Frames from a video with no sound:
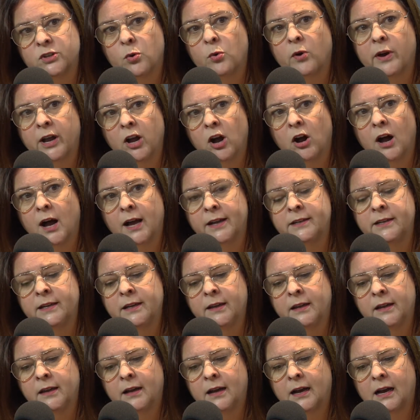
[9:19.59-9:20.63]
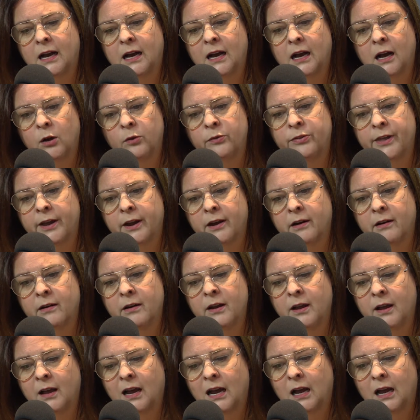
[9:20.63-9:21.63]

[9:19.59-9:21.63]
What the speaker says: going on out there.